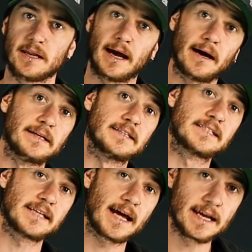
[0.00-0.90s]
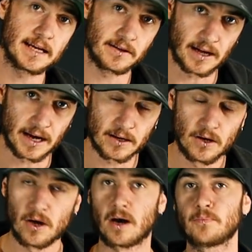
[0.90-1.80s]
Now, in saying that,
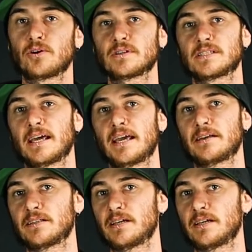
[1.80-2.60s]
I'm not saying